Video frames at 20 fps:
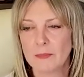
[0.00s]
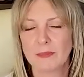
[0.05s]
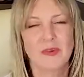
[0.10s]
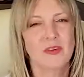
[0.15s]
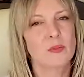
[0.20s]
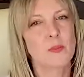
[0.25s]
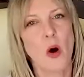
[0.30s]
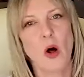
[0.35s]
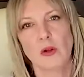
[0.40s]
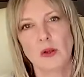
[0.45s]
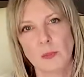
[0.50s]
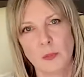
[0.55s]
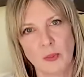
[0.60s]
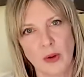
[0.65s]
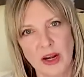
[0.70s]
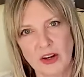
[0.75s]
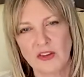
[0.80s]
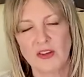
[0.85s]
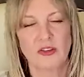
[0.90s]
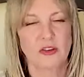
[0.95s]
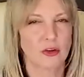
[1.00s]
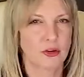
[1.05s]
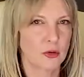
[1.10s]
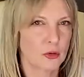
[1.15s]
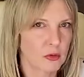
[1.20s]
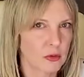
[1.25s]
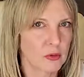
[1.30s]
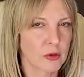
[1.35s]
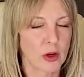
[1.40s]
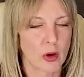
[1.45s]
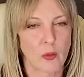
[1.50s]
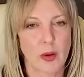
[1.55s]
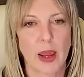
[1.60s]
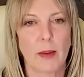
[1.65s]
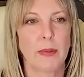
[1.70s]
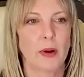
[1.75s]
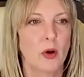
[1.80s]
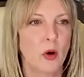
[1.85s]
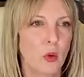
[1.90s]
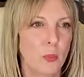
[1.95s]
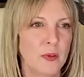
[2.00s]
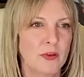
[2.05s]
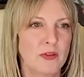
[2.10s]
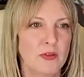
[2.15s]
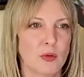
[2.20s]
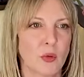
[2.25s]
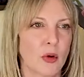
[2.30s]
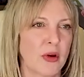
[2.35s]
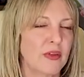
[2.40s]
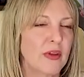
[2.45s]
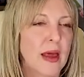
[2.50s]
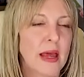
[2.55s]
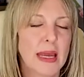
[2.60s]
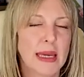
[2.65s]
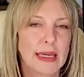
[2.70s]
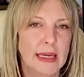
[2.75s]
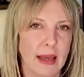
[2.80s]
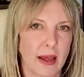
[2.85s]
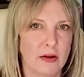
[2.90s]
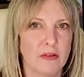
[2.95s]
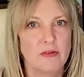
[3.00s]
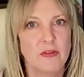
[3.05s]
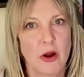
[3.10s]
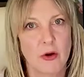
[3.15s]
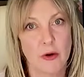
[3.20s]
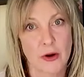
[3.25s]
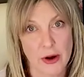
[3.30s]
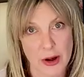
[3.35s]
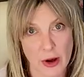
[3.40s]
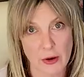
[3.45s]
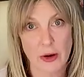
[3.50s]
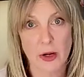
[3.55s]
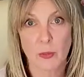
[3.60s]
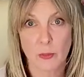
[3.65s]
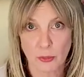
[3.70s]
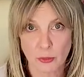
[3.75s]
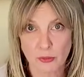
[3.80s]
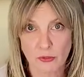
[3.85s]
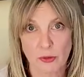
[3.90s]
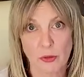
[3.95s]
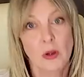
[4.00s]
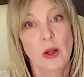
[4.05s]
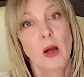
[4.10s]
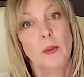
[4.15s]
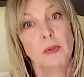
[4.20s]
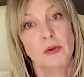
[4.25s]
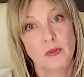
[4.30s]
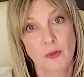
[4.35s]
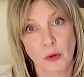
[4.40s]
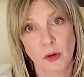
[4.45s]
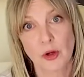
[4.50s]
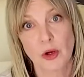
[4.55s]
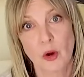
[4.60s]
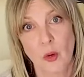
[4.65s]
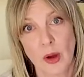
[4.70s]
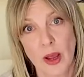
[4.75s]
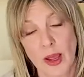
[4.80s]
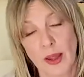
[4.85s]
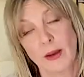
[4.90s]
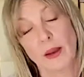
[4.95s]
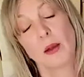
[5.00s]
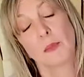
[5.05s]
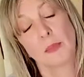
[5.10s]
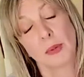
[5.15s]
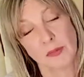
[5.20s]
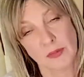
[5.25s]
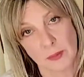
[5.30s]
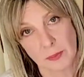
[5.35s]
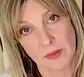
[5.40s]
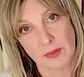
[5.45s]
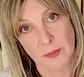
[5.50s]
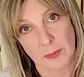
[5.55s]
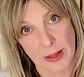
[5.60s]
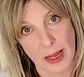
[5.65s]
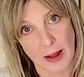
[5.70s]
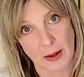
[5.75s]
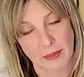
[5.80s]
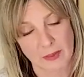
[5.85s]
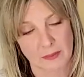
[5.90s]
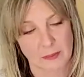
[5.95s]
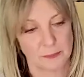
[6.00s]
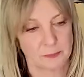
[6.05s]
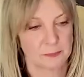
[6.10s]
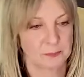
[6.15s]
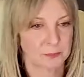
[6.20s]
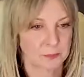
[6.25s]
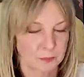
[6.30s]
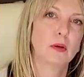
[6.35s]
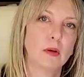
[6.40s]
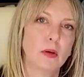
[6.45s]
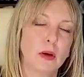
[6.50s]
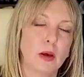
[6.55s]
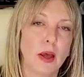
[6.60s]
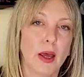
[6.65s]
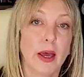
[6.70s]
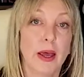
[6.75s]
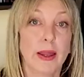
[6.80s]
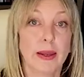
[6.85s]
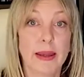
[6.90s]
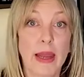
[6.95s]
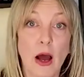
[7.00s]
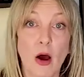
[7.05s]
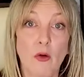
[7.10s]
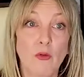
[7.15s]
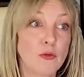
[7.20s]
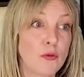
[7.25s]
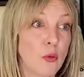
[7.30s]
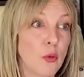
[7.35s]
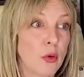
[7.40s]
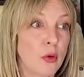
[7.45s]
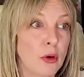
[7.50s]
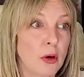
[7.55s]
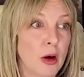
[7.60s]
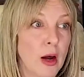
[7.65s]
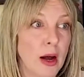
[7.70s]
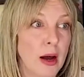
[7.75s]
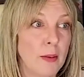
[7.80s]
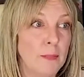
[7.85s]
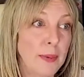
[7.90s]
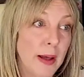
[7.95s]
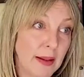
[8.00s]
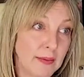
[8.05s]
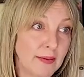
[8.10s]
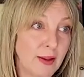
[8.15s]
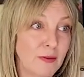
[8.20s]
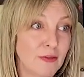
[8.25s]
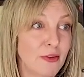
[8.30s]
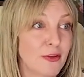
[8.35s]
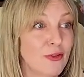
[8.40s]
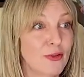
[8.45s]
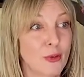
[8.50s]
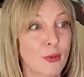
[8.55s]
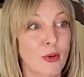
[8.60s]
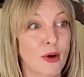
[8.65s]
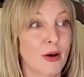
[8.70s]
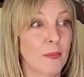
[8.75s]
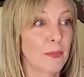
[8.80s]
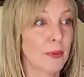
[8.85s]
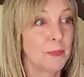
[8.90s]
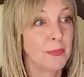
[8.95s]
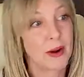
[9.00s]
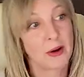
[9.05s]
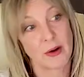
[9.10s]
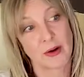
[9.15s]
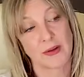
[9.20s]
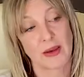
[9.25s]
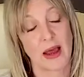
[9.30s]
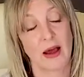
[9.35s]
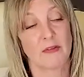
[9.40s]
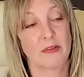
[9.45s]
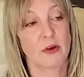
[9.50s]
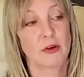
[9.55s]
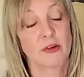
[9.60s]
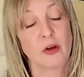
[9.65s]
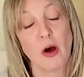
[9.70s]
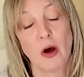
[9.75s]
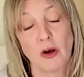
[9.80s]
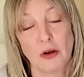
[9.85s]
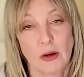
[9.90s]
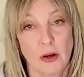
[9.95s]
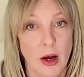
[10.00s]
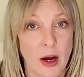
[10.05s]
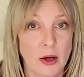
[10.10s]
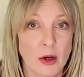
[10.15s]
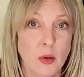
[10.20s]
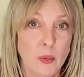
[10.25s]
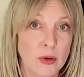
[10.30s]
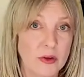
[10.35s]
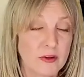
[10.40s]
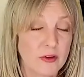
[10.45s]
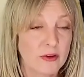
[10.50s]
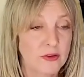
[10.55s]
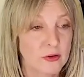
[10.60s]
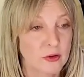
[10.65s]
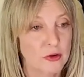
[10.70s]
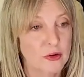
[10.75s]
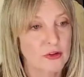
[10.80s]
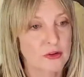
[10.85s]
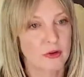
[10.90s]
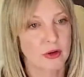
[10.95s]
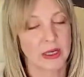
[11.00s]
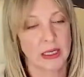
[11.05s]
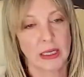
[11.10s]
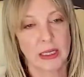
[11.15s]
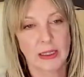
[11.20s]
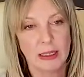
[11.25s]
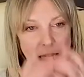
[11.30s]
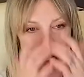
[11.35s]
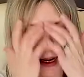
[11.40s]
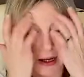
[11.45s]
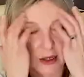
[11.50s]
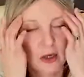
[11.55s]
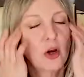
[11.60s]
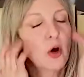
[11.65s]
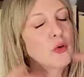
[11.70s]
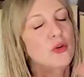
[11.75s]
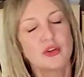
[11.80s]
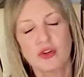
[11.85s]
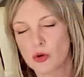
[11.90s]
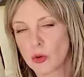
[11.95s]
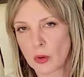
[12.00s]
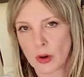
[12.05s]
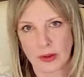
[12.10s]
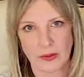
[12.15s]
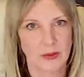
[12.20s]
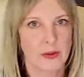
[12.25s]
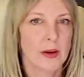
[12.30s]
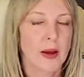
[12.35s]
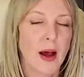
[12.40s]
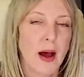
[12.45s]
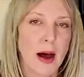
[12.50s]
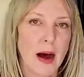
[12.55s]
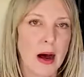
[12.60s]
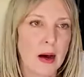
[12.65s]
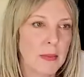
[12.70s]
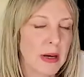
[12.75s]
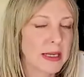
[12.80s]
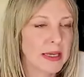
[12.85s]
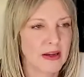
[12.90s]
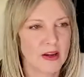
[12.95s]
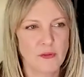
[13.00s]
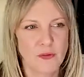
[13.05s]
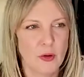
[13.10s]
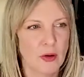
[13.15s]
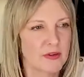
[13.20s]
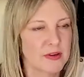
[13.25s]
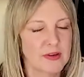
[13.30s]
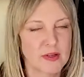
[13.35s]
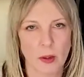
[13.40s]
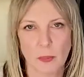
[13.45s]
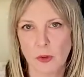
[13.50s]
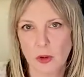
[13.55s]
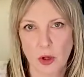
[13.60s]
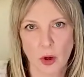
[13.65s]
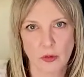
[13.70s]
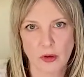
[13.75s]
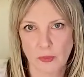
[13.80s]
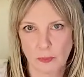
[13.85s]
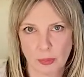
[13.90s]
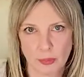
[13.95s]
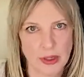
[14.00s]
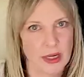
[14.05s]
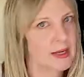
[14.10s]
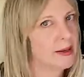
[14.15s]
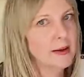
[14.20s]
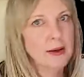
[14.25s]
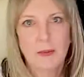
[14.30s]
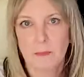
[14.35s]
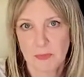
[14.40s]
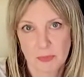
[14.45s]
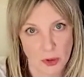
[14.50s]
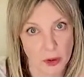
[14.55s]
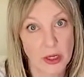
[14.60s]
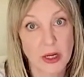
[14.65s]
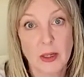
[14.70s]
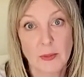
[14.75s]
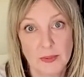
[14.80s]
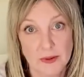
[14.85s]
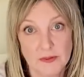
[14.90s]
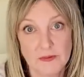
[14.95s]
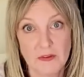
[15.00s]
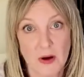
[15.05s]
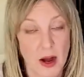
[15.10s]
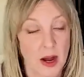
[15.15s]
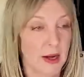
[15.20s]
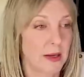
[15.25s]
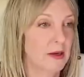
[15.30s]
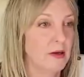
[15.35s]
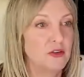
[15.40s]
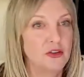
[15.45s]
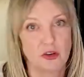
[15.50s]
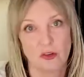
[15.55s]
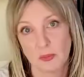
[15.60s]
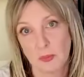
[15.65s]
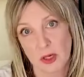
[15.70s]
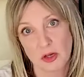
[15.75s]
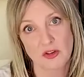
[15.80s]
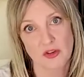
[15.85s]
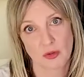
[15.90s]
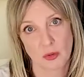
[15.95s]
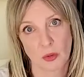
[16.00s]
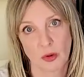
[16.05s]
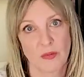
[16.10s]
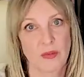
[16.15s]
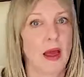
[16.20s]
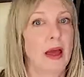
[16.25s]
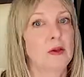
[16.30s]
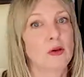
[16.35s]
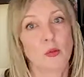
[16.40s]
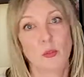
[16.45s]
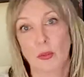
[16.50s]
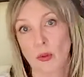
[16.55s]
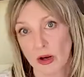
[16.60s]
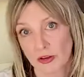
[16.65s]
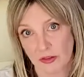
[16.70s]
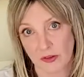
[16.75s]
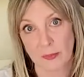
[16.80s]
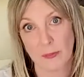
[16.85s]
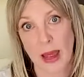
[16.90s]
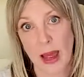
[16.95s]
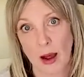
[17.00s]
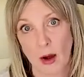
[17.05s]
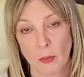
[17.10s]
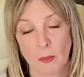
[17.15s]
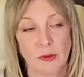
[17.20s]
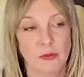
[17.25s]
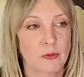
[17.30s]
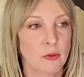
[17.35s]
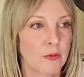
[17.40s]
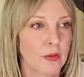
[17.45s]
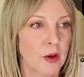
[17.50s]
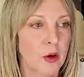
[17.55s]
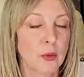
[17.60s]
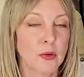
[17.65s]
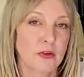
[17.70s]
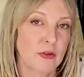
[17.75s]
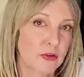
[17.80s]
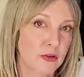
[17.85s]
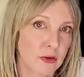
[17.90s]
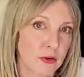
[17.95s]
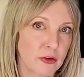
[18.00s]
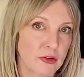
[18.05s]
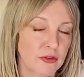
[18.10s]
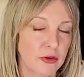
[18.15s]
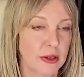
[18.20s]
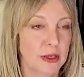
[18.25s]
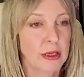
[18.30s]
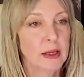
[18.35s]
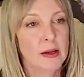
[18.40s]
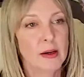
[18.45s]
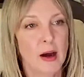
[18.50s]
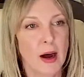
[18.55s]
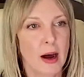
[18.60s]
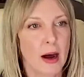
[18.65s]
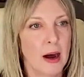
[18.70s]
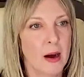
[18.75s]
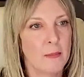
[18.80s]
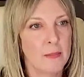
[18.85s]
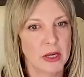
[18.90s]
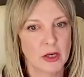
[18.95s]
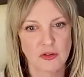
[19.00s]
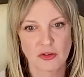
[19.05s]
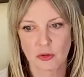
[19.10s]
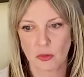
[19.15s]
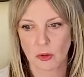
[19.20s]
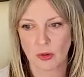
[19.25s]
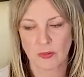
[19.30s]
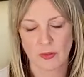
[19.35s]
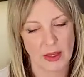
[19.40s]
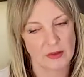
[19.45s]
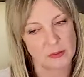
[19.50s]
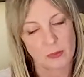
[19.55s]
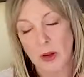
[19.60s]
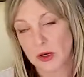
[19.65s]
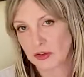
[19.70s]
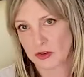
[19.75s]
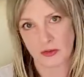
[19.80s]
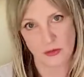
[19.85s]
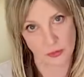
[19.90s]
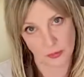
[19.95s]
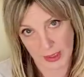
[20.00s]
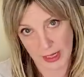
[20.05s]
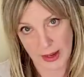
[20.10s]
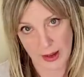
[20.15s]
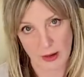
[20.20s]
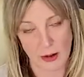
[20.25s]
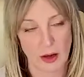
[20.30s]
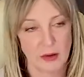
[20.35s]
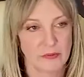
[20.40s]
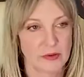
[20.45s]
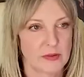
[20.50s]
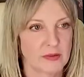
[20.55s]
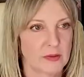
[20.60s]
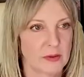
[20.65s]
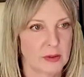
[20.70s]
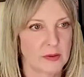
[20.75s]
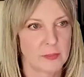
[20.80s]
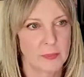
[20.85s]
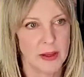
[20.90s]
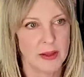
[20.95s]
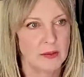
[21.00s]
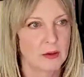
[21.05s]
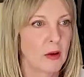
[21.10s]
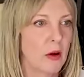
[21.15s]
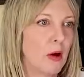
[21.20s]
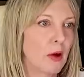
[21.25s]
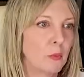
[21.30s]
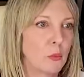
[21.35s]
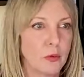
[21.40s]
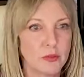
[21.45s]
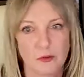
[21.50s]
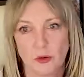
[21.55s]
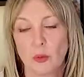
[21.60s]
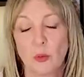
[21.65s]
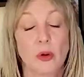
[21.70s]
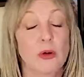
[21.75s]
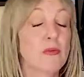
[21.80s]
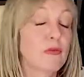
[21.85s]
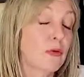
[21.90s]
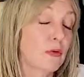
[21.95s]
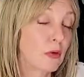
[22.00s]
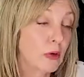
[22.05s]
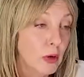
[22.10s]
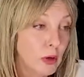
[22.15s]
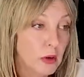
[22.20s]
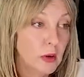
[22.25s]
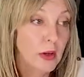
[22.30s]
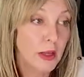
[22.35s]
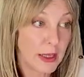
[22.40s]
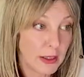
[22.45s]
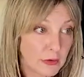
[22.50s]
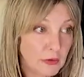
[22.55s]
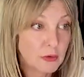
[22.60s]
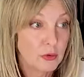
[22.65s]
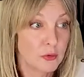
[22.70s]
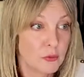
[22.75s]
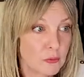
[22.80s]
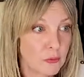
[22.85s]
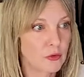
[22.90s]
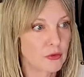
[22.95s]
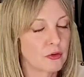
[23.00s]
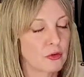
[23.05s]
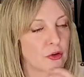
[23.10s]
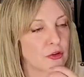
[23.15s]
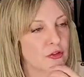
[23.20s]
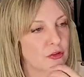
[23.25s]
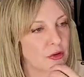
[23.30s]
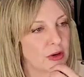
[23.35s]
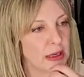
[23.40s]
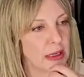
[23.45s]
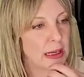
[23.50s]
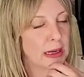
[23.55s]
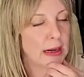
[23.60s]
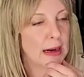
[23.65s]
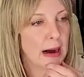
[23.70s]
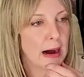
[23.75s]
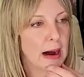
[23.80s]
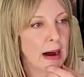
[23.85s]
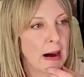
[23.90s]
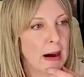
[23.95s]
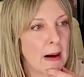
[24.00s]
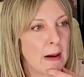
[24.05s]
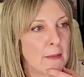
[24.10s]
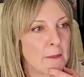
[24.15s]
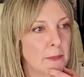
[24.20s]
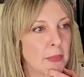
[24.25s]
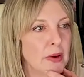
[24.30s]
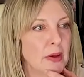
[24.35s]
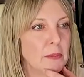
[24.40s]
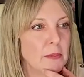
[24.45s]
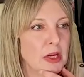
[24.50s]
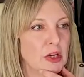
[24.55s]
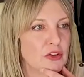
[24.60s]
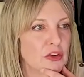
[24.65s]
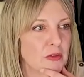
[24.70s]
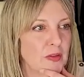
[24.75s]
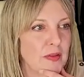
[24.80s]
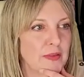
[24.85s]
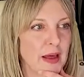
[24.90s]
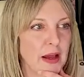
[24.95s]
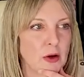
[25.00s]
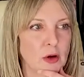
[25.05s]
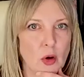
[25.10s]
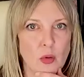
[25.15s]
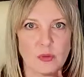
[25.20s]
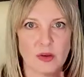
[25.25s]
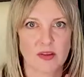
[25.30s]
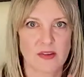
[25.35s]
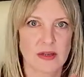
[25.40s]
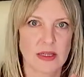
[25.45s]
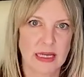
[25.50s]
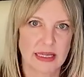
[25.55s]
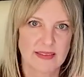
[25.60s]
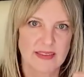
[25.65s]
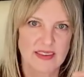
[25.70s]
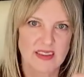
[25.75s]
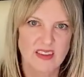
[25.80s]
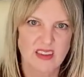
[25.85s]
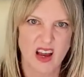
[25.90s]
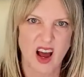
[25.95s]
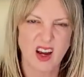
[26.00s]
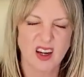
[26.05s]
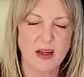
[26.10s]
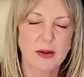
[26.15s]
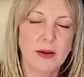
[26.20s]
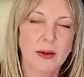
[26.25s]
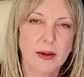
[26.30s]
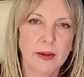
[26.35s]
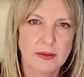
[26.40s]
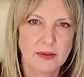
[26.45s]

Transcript: small abrasions are usually okay, but open sores, get veterinary approval before you go ahead and put them in the bath. Now for pet lovers who are preparing to have their dog go into surgery, go short. Again, if you have a double coated breed, they're going to be fine. Just make sure that you brush them out before they go into surgery. Make sure as much as you can, obviously, depending on what they're going for into for surgery. But make sure that that coat doesn't get stuck.